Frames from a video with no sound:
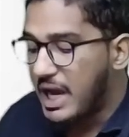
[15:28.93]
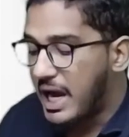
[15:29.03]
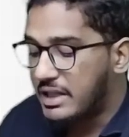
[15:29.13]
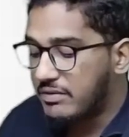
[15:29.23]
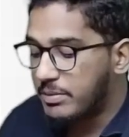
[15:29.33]

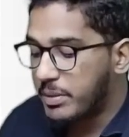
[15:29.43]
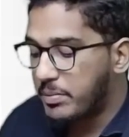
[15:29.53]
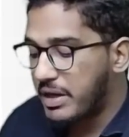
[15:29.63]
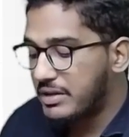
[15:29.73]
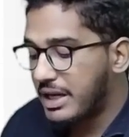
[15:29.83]
and they will
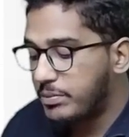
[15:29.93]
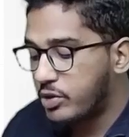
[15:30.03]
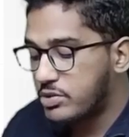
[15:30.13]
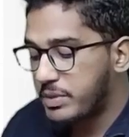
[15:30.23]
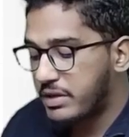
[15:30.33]
prepare that
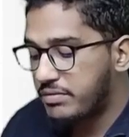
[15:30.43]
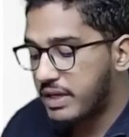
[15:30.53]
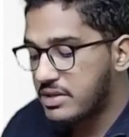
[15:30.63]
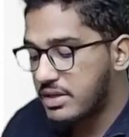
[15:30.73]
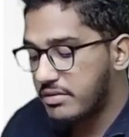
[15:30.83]
prospective
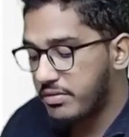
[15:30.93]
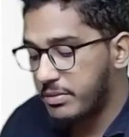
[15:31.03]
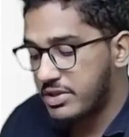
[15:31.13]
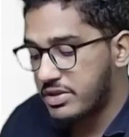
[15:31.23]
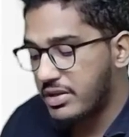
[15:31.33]
financial
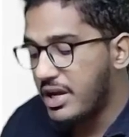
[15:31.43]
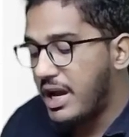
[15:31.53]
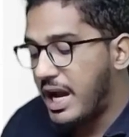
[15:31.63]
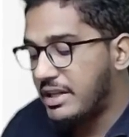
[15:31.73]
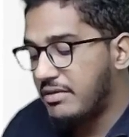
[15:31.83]
information
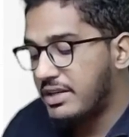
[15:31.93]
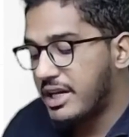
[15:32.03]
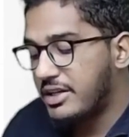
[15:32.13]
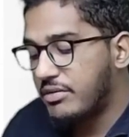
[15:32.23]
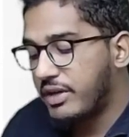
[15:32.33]
and they will
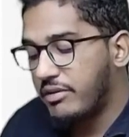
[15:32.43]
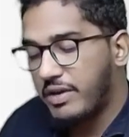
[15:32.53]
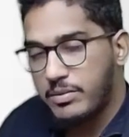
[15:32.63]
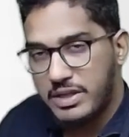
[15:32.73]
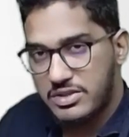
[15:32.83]
get it
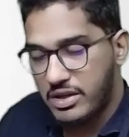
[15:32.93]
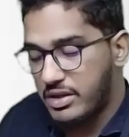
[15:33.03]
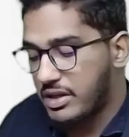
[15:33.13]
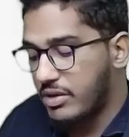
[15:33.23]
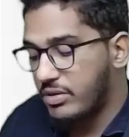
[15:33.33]
verified by a
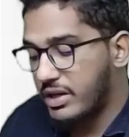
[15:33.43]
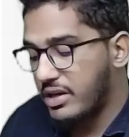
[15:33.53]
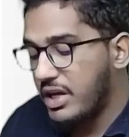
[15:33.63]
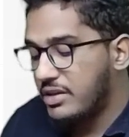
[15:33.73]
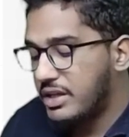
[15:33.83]
chartered accountant.